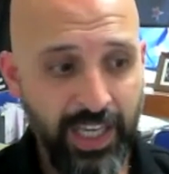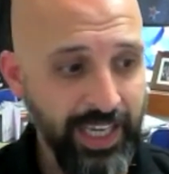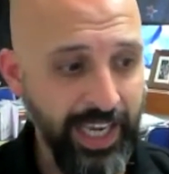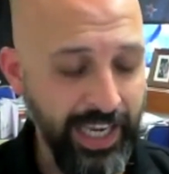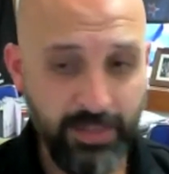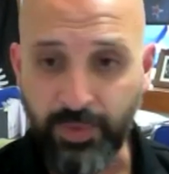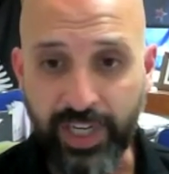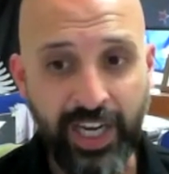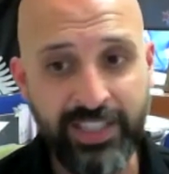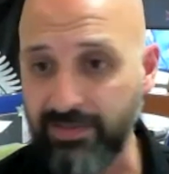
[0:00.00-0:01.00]
Canterbury,
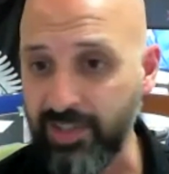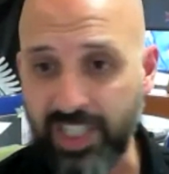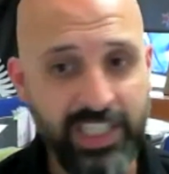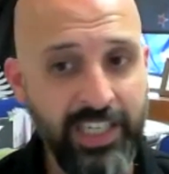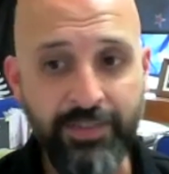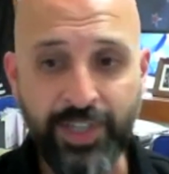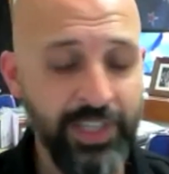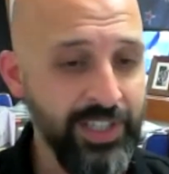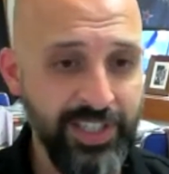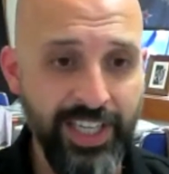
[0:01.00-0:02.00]
I just didn't even
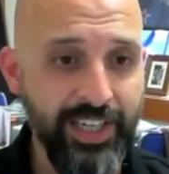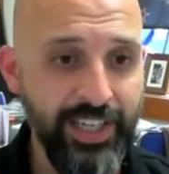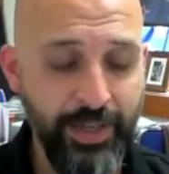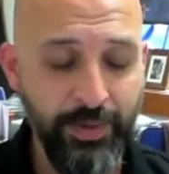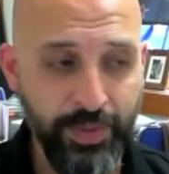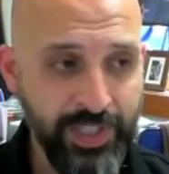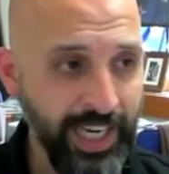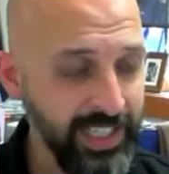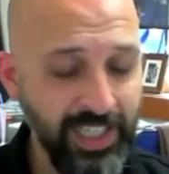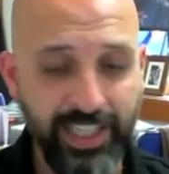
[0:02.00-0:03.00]
consider. It was
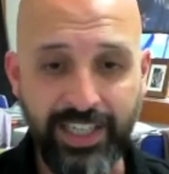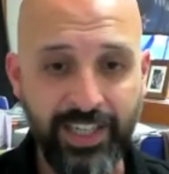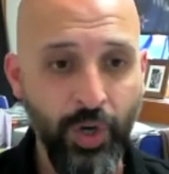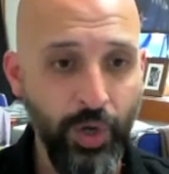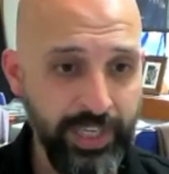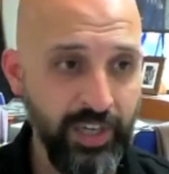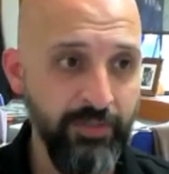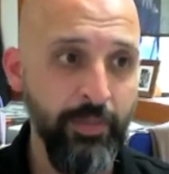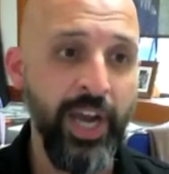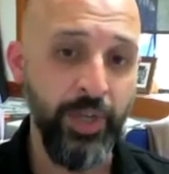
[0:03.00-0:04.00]
actually a colleague of
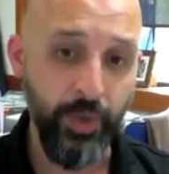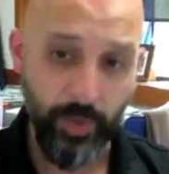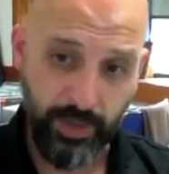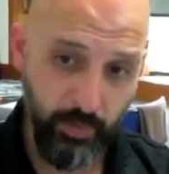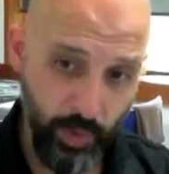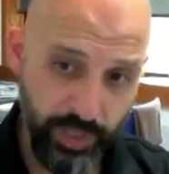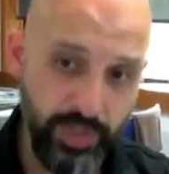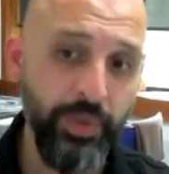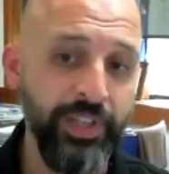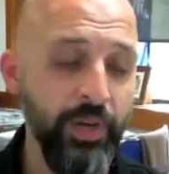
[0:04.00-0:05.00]
mine who I worked
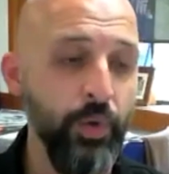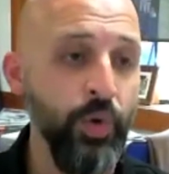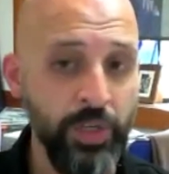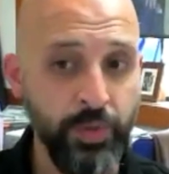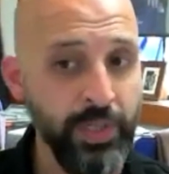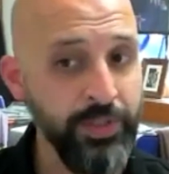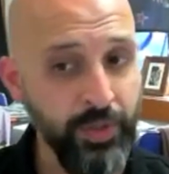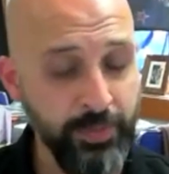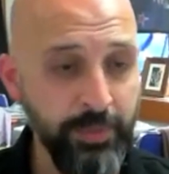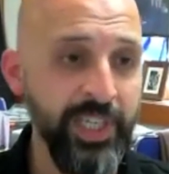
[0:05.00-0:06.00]
with at Auckland when I was doing
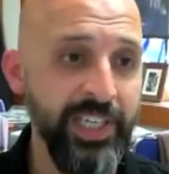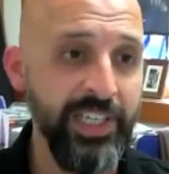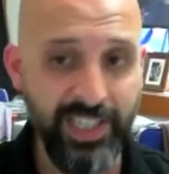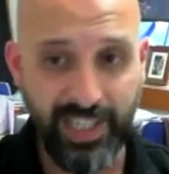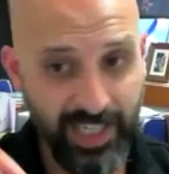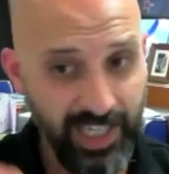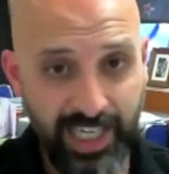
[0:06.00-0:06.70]
my PhD.